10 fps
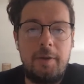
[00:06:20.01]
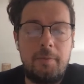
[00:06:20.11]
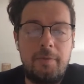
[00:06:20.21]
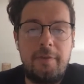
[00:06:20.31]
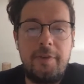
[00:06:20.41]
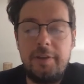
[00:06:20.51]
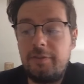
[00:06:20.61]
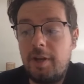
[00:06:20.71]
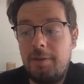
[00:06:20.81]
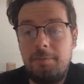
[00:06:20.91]
And for the
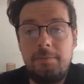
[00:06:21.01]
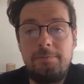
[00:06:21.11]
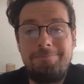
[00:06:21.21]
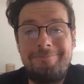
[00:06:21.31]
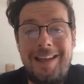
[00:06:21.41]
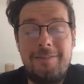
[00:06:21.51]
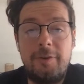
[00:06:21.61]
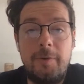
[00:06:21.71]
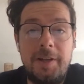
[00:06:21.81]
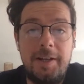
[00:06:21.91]
first time
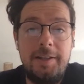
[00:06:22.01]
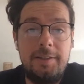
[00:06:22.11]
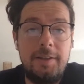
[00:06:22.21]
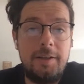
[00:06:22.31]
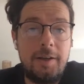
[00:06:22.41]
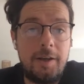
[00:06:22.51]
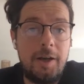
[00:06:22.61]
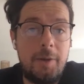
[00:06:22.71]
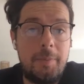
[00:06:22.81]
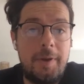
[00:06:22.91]
ever, really,
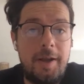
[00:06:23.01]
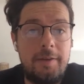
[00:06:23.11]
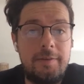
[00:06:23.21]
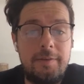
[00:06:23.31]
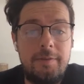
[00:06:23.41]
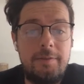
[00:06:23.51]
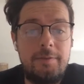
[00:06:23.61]
and